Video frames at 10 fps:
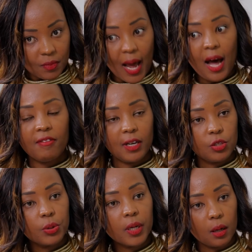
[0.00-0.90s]
I have a
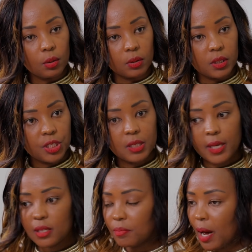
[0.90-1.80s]
2-year-old. She
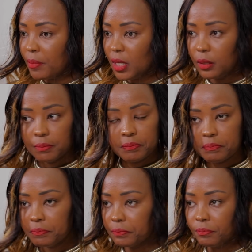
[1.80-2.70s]
says, Mommy,
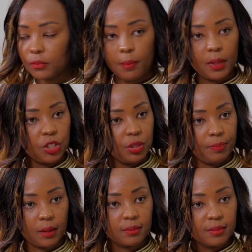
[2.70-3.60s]

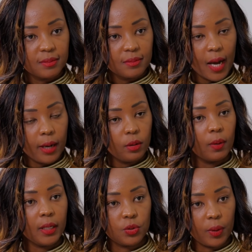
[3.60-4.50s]
nimeshiba. I don't
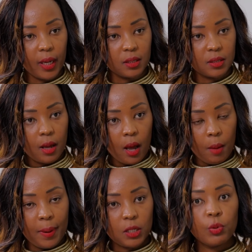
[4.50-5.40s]
want to eat.
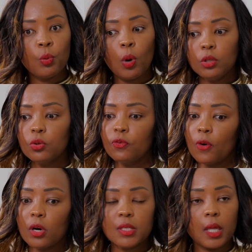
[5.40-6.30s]
But we want to
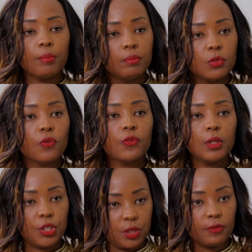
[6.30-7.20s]
force them to
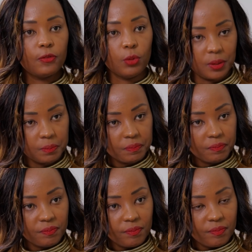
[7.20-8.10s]
finish the food.
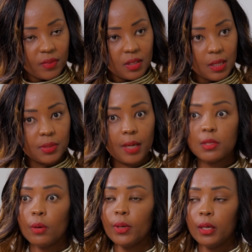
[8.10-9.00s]
Sometimes
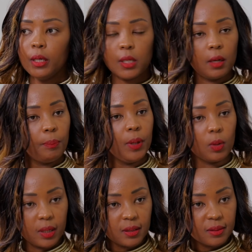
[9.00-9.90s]
they will eat and
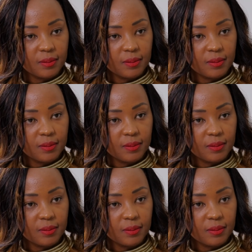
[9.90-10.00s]
puke.